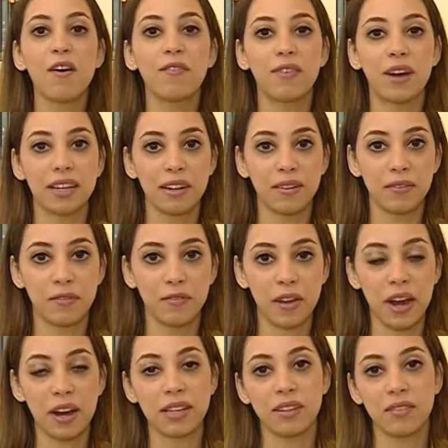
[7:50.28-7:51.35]
find it
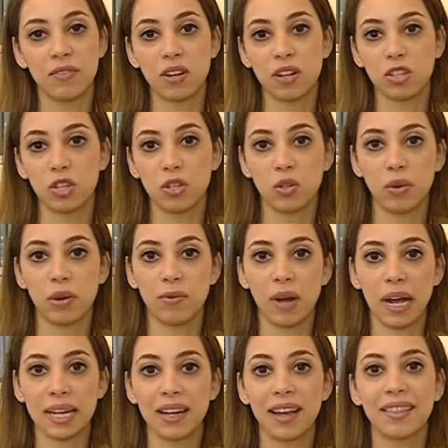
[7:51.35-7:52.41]
very difficult to do it
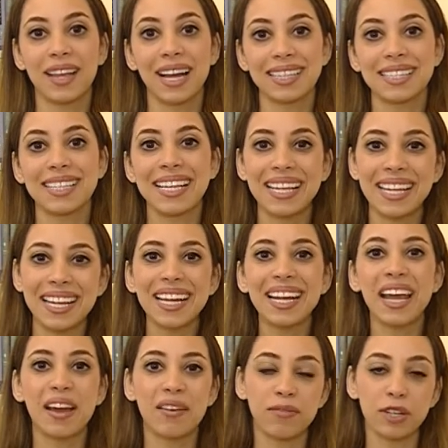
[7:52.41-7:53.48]
right. And that's
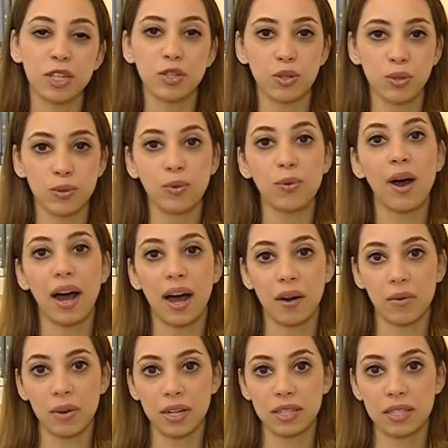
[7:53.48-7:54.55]
eating every 2
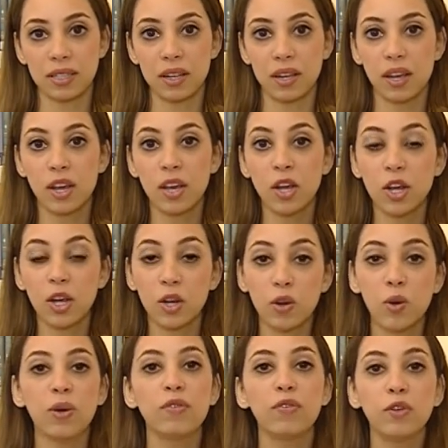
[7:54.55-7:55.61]
hours. You
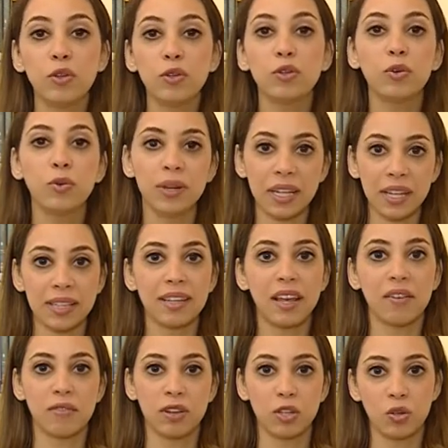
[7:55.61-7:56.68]
know, if you do eat
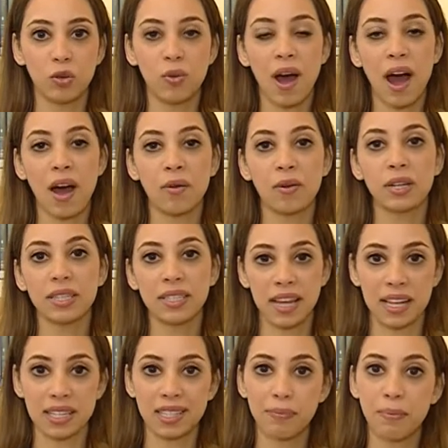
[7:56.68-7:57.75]
every 2 hours,
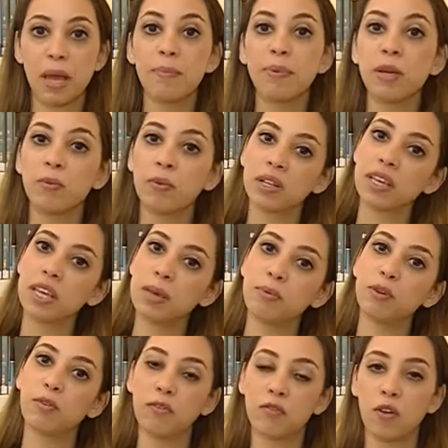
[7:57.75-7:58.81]
yes, maybe it will keep
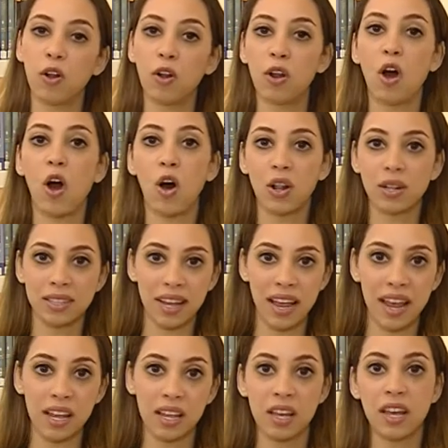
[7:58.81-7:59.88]
you full all
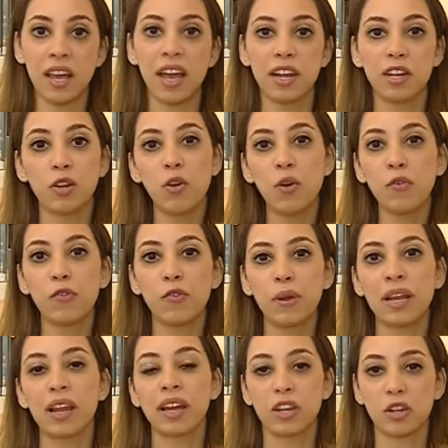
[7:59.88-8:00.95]
day and you don't
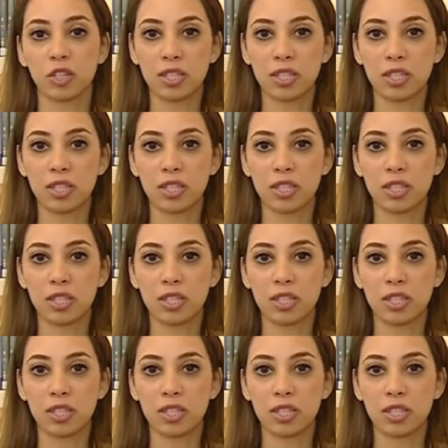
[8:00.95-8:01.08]
feel like you're